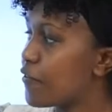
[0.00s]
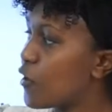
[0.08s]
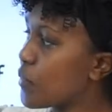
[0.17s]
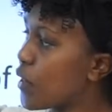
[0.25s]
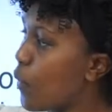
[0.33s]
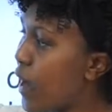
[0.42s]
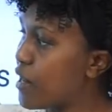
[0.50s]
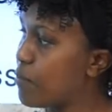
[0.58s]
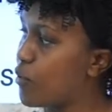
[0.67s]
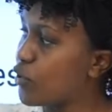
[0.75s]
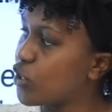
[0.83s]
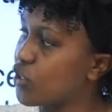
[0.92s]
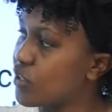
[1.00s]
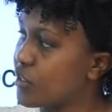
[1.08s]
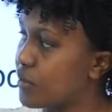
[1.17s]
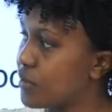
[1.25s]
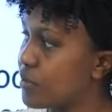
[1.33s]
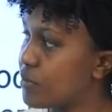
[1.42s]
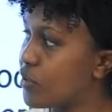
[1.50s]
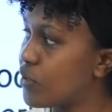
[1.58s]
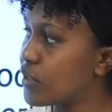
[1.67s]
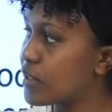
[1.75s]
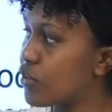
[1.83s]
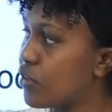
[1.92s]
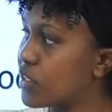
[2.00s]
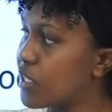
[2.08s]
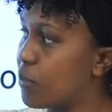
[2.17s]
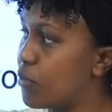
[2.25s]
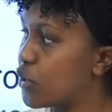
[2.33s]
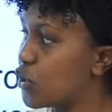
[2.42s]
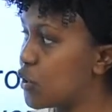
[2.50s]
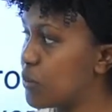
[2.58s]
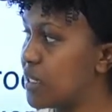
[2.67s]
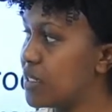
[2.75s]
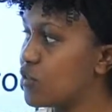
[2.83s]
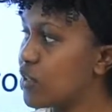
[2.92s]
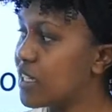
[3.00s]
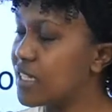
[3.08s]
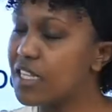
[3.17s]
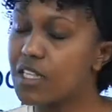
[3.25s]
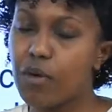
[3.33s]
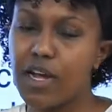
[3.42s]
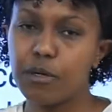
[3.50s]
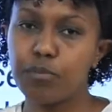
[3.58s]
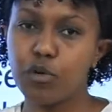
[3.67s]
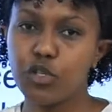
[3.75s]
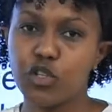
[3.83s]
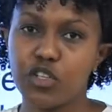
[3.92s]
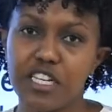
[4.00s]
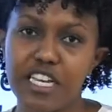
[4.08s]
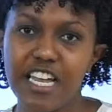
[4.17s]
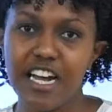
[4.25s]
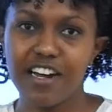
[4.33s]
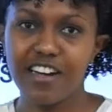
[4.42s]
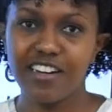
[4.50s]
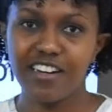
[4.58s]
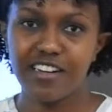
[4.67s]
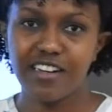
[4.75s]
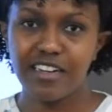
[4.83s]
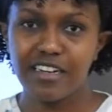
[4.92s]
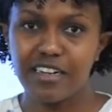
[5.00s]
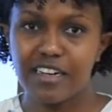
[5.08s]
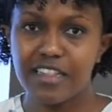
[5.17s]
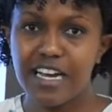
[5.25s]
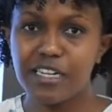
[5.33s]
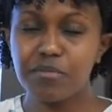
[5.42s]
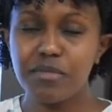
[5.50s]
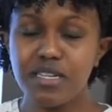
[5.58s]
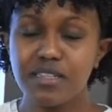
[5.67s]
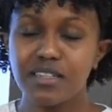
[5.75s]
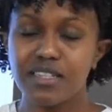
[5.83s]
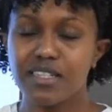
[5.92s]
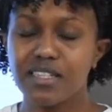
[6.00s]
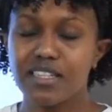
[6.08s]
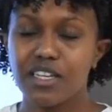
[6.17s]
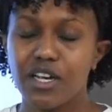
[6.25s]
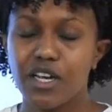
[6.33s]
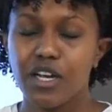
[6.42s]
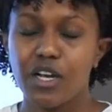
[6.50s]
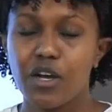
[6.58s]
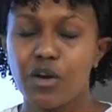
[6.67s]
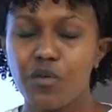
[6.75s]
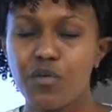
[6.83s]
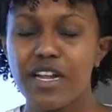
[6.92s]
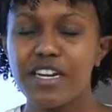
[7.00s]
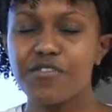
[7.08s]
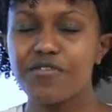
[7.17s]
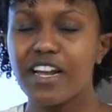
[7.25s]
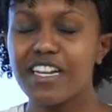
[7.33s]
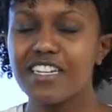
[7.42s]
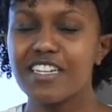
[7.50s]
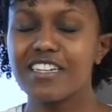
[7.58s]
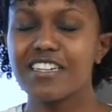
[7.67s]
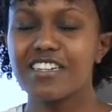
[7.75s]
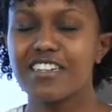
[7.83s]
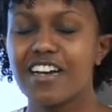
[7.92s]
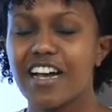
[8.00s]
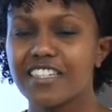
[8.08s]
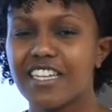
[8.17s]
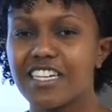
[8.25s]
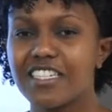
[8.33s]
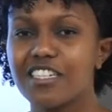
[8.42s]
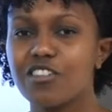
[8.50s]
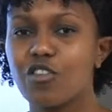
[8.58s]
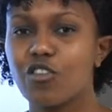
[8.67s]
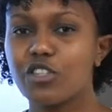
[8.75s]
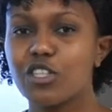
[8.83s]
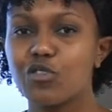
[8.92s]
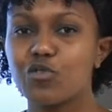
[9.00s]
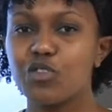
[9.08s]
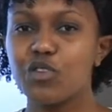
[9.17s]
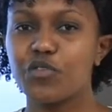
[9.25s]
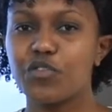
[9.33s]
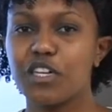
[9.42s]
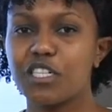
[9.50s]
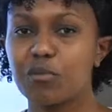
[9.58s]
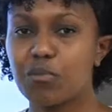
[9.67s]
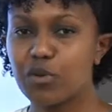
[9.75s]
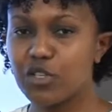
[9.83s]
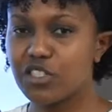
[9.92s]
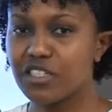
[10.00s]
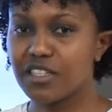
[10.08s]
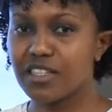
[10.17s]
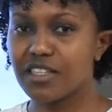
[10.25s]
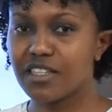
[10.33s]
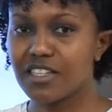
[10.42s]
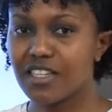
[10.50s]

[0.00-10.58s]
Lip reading: From the word portion, because cost apportionment, you can see the word portion here. And that means we are dividing a certain cost into different portions